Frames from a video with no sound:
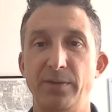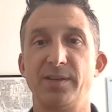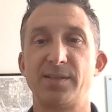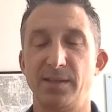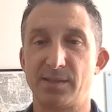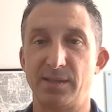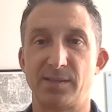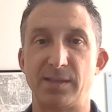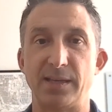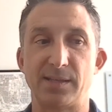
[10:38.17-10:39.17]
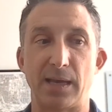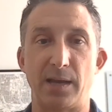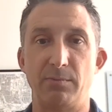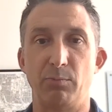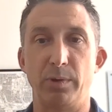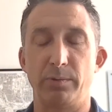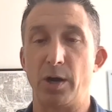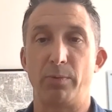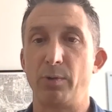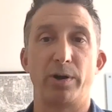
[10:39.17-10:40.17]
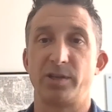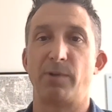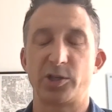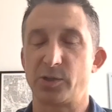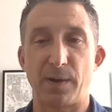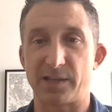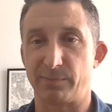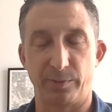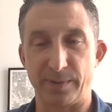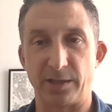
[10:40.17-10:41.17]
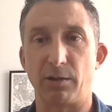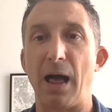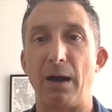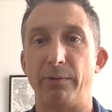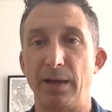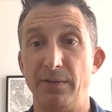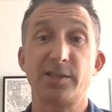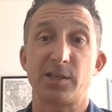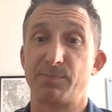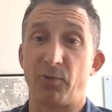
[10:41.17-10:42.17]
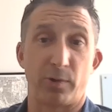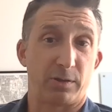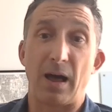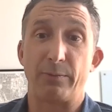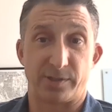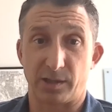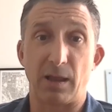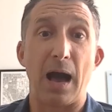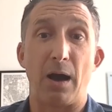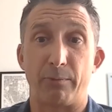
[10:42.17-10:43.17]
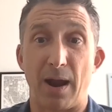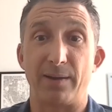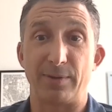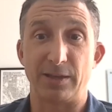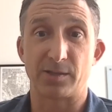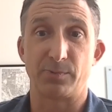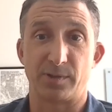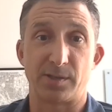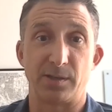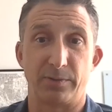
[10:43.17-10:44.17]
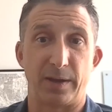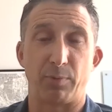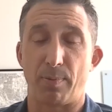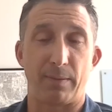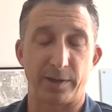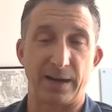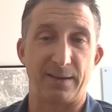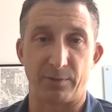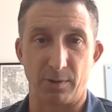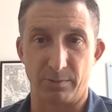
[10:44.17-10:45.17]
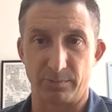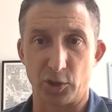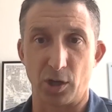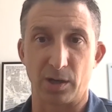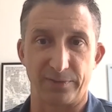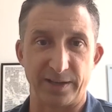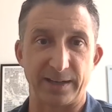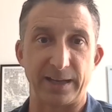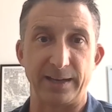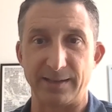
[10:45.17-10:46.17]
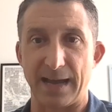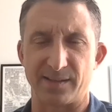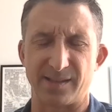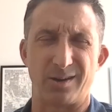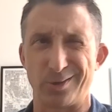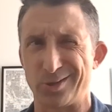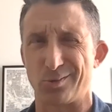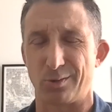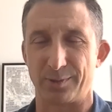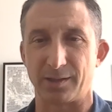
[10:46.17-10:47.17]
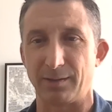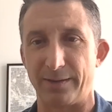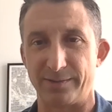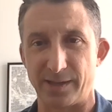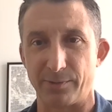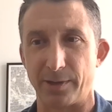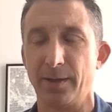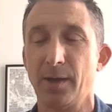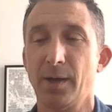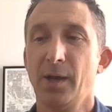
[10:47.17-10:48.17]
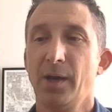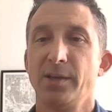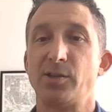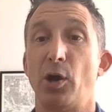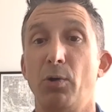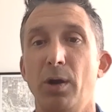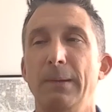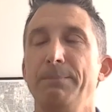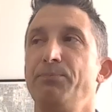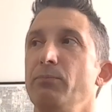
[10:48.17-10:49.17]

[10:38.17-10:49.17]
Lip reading: In this instance, they said, we want as much as possible to be in the cloud. And this is before the cloud was the cloud, right? I mean, this was still, they were probably going to have their own chunk of a dedicated data center, which is sort of what the cloud is anyway. So